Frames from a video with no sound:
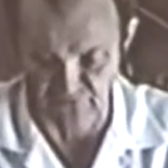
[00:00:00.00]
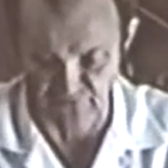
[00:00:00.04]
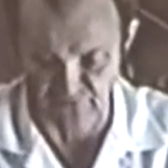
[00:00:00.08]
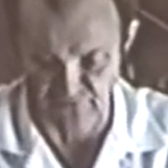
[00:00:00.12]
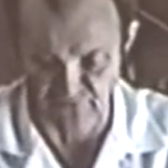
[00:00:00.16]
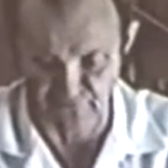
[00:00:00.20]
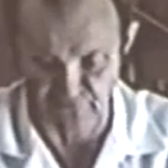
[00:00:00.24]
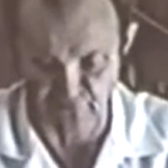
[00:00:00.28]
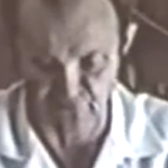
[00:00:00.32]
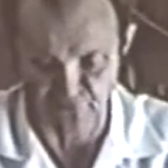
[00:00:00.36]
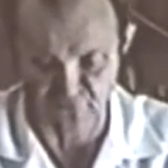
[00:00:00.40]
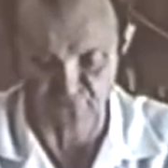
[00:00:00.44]
very,
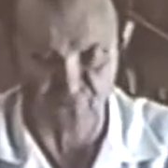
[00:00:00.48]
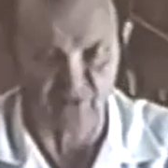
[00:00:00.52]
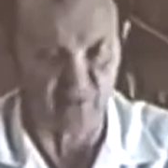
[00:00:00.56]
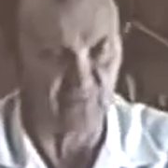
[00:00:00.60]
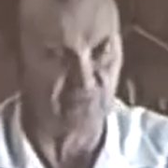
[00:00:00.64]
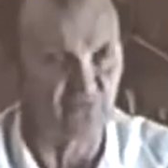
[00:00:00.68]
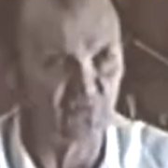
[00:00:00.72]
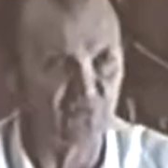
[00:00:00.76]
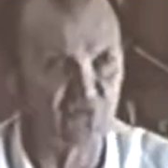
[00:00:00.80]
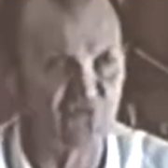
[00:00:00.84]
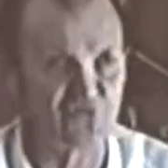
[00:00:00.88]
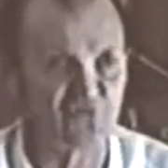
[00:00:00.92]
very
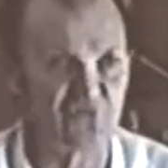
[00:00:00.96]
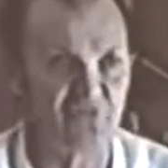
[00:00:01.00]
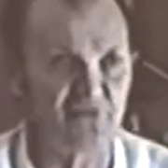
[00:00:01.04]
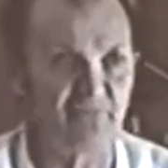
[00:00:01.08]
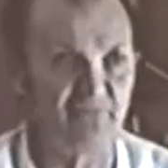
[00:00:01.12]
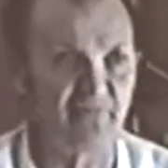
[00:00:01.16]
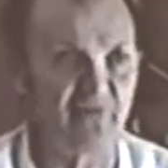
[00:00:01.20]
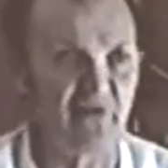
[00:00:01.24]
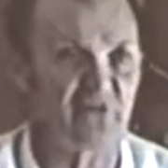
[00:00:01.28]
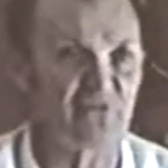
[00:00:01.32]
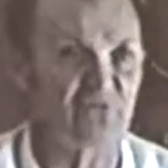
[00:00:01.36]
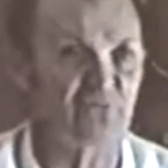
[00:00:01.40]
troubled journey
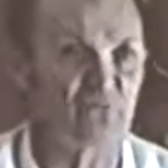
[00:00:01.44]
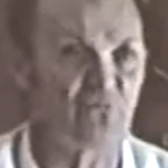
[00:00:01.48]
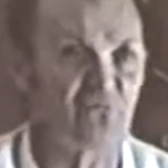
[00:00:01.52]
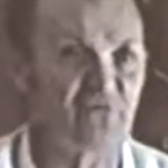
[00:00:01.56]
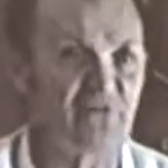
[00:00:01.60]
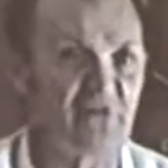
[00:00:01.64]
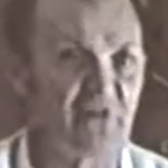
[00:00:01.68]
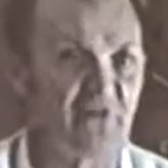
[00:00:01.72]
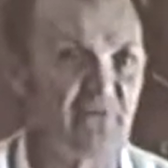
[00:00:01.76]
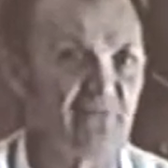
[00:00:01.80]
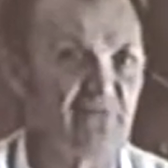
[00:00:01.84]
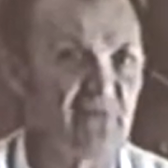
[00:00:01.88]
back toward
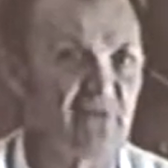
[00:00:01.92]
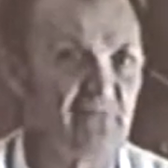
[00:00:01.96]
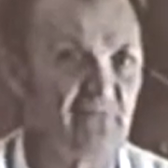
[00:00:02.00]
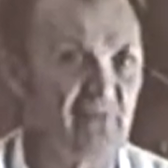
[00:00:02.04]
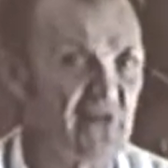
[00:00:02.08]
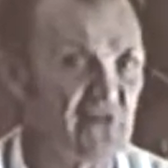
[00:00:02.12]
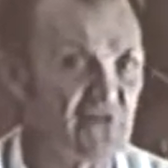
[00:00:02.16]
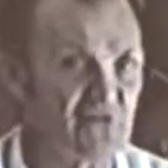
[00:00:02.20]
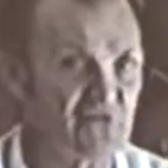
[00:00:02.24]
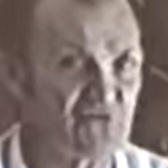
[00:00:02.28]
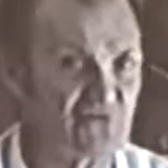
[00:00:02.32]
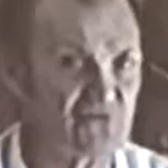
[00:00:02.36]
the heavenly
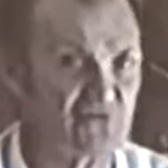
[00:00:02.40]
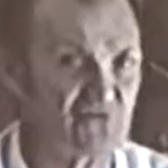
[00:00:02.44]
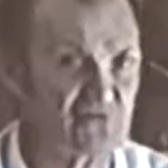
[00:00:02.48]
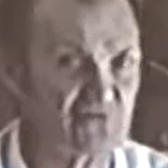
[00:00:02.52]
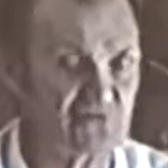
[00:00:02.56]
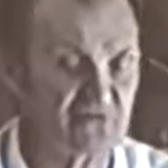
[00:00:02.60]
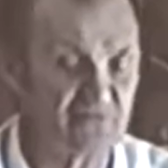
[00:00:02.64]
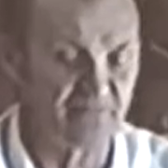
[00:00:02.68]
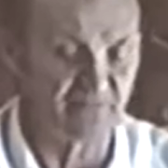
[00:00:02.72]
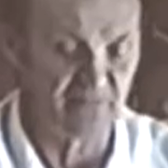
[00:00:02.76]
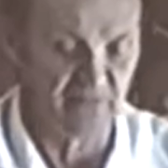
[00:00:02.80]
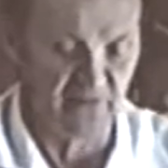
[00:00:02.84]

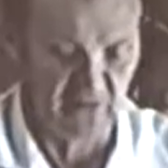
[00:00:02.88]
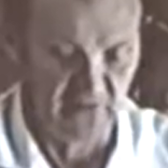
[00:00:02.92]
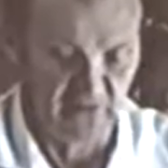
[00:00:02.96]
mansions.